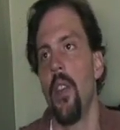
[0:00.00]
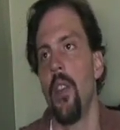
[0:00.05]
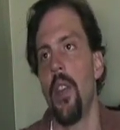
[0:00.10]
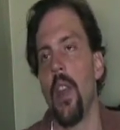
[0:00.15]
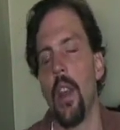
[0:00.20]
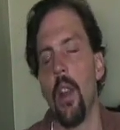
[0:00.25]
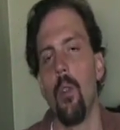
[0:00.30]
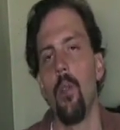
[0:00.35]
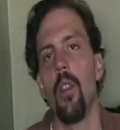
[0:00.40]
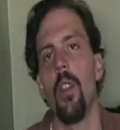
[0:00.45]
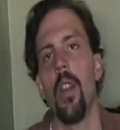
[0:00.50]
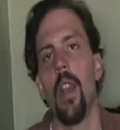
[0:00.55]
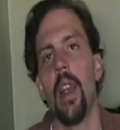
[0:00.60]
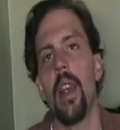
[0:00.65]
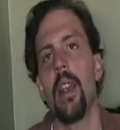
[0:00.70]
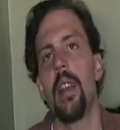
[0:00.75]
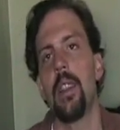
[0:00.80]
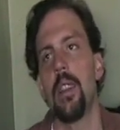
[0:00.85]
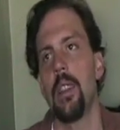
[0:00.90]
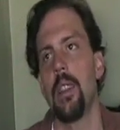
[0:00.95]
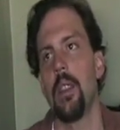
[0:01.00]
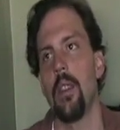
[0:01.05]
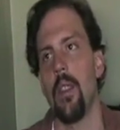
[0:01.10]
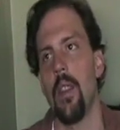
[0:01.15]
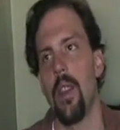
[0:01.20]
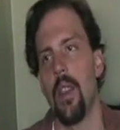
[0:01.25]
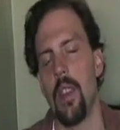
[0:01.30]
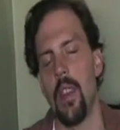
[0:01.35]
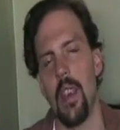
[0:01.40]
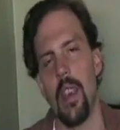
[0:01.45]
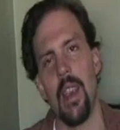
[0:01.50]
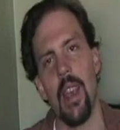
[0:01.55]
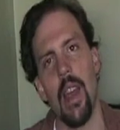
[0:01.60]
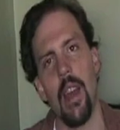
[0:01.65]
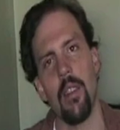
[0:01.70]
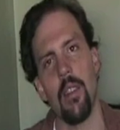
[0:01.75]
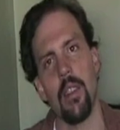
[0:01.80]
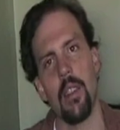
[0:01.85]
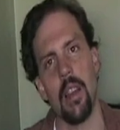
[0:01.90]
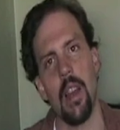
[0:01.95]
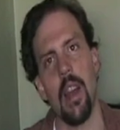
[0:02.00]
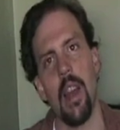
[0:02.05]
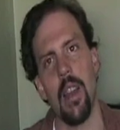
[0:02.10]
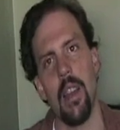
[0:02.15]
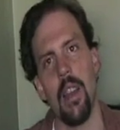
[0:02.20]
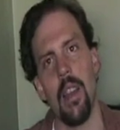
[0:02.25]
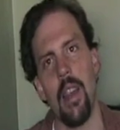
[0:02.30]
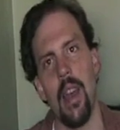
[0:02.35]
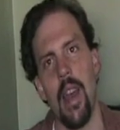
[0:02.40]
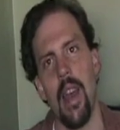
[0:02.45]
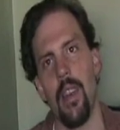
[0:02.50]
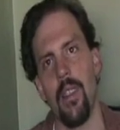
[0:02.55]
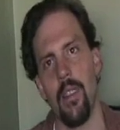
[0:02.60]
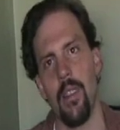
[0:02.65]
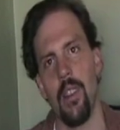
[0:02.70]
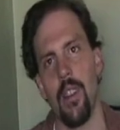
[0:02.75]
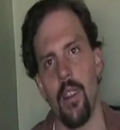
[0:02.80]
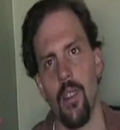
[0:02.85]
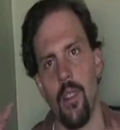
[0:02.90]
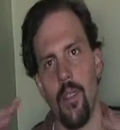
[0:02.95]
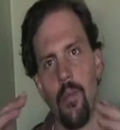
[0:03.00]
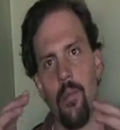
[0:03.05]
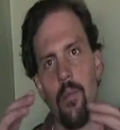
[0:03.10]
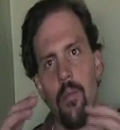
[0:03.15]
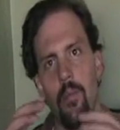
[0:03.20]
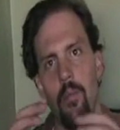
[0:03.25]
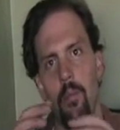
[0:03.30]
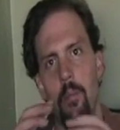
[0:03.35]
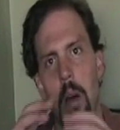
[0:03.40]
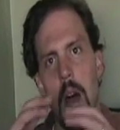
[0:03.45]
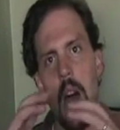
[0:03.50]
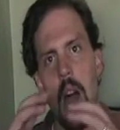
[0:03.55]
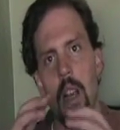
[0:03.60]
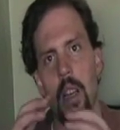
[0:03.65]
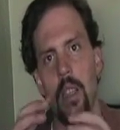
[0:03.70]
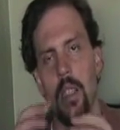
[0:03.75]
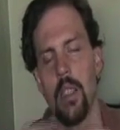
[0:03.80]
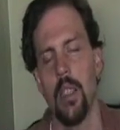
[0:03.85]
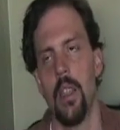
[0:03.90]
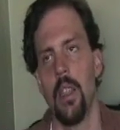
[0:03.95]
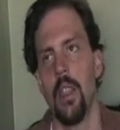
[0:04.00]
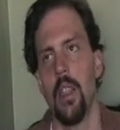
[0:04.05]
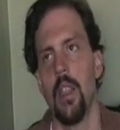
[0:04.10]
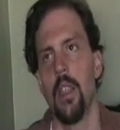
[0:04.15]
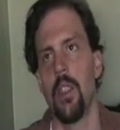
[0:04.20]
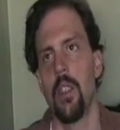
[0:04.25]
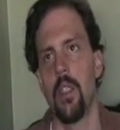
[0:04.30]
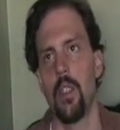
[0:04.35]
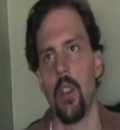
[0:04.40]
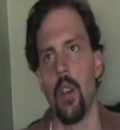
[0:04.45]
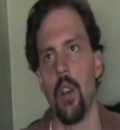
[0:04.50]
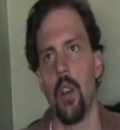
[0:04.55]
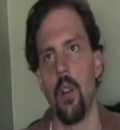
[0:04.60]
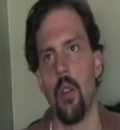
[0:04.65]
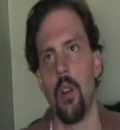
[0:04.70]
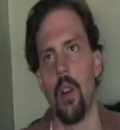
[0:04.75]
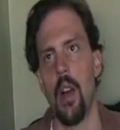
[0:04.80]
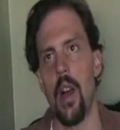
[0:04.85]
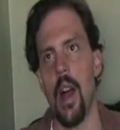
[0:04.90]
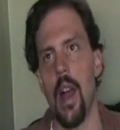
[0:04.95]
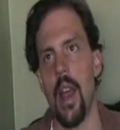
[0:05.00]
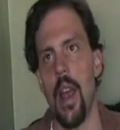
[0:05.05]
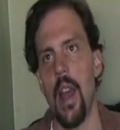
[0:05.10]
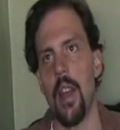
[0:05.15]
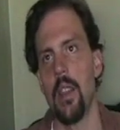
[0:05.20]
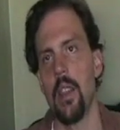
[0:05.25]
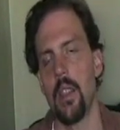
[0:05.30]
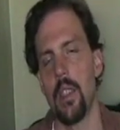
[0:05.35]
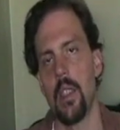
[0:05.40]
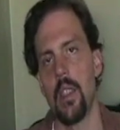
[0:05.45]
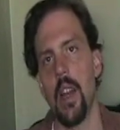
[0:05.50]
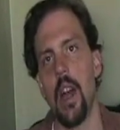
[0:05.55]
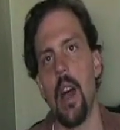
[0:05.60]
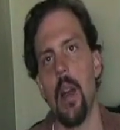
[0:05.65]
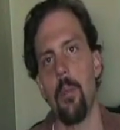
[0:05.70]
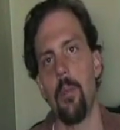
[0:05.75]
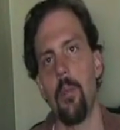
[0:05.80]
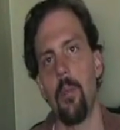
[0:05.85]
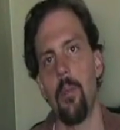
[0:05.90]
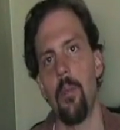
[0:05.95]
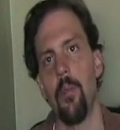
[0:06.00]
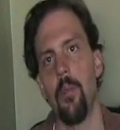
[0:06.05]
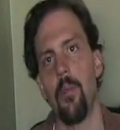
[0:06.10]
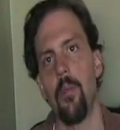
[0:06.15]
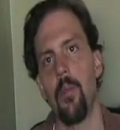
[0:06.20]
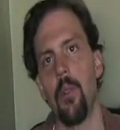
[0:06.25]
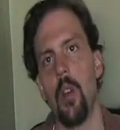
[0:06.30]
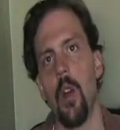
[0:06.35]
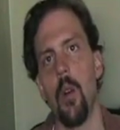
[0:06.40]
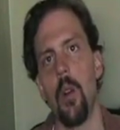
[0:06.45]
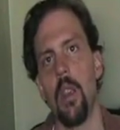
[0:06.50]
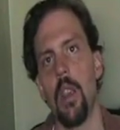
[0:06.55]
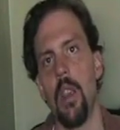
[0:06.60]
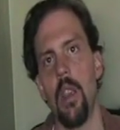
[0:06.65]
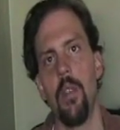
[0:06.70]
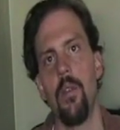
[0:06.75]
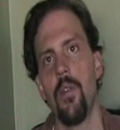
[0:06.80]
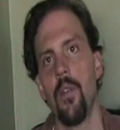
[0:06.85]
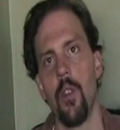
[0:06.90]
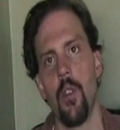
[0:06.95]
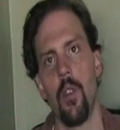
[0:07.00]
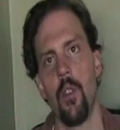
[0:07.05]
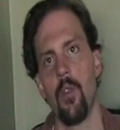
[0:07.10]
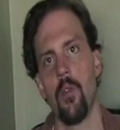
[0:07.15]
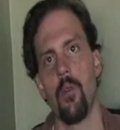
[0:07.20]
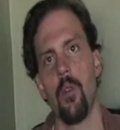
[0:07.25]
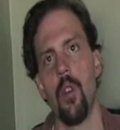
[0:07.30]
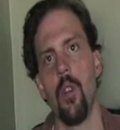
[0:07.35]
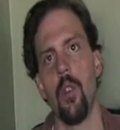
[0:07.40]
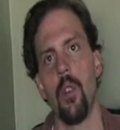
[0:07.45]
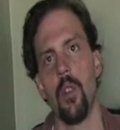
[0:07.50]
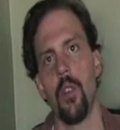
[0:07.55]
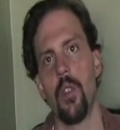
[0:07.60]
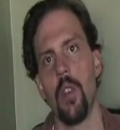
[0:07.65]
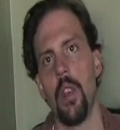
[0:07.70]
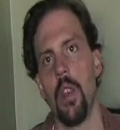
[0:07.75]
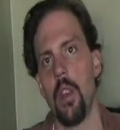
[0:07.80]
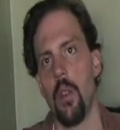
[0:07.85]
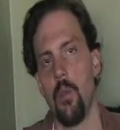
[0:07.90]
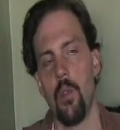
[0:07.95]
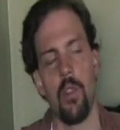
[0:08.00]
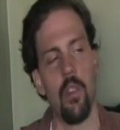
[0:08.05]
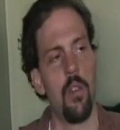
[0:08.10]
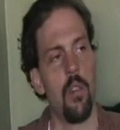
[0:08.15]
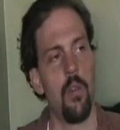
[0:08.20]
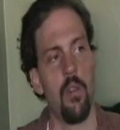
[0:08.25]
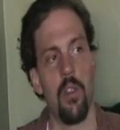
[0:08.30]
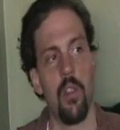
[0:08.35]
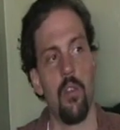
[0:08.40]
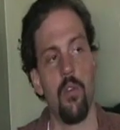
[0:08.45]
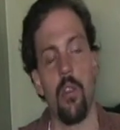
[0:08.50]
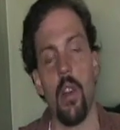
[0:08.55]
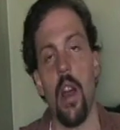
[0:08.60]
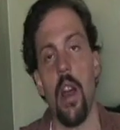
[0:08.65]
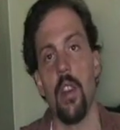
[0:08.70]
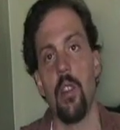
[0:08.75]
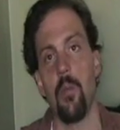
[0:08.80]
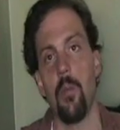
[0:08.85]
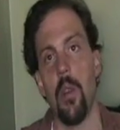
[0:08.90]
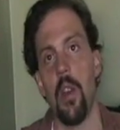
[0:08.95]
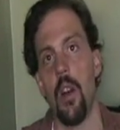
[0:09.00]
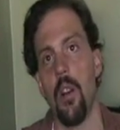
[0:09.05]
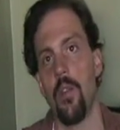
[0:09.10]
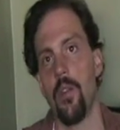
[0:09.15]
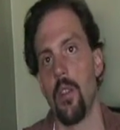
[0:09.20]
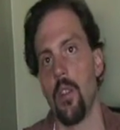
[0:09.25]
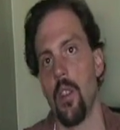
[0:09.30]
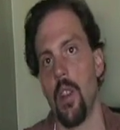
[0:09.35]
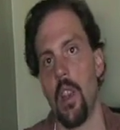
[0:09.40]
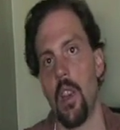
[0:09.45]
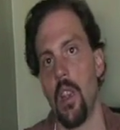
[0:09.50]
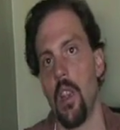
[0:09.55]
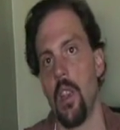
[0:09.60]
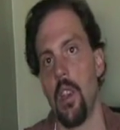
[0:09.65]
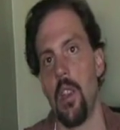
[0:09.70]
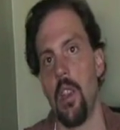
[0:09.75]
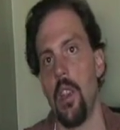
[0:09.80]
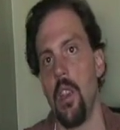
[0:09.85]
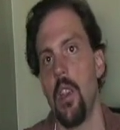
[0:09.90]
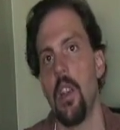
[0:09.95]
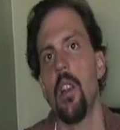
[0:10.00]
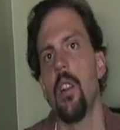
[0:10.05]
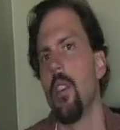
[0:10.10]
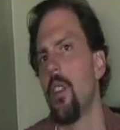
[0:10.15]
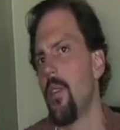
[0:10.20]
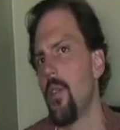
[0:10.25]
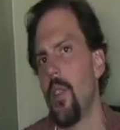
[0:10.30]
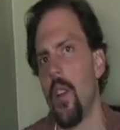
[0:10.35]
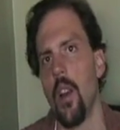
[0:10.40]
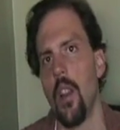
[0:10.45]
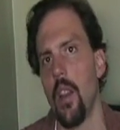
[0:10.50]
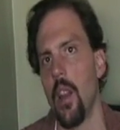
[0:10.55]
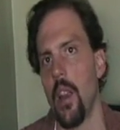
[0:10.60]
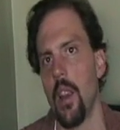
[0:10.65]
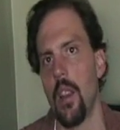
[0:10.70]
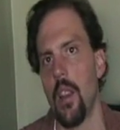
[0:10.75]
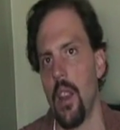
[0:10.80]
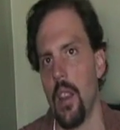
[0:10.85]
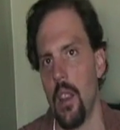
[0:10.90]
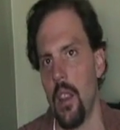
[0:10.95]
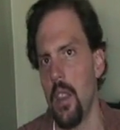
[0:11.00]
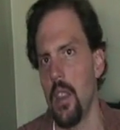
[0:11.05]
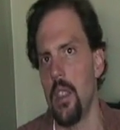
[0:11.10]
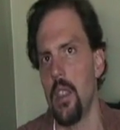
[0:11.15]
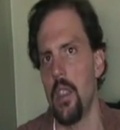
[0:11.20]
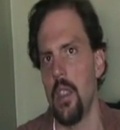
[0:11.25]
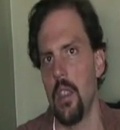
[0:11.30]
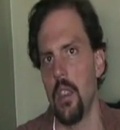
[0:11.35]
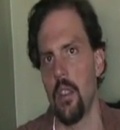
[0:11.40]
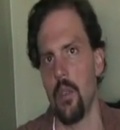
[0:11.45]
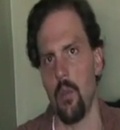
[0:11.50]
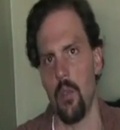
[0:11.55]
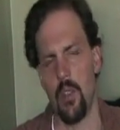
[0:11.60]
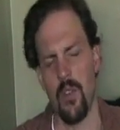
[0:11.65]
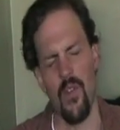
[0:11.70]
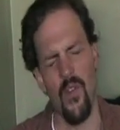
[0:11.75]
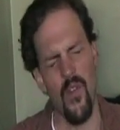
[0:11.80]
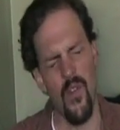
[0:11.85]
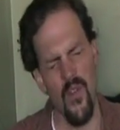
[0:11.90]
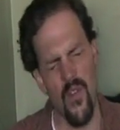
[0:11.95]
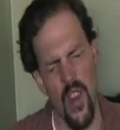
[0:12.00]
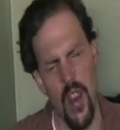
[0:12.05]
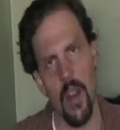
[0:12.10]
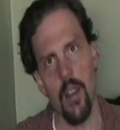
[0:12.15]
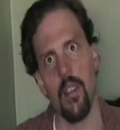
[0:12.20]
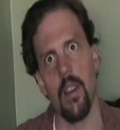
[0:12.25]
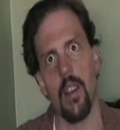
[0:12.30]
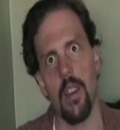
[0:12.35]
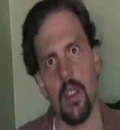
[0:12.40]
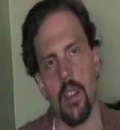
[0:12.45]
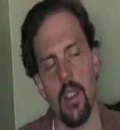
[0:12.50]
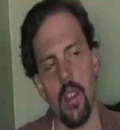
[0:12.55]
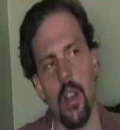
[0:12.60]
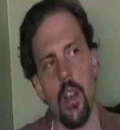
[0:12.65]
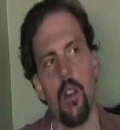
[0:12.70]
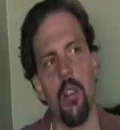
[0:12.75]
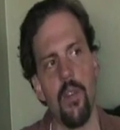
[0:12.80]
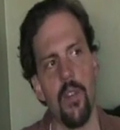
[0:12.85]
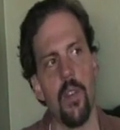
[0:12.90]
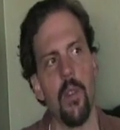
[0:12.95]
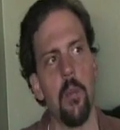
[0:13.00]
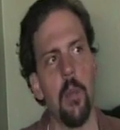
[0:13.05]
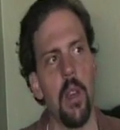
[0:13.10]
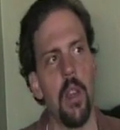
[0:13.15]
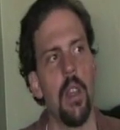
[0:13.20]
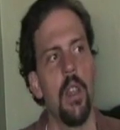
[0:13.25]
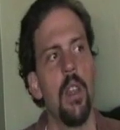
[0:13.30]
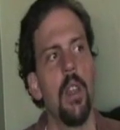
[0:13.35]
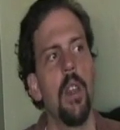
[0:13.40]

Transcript: They don't like to think outside that little box. Mm-hmm. So I had to stop going in for those roles, and it was a, there was a dry spell for like a year. It felt like like this year was very slow for me.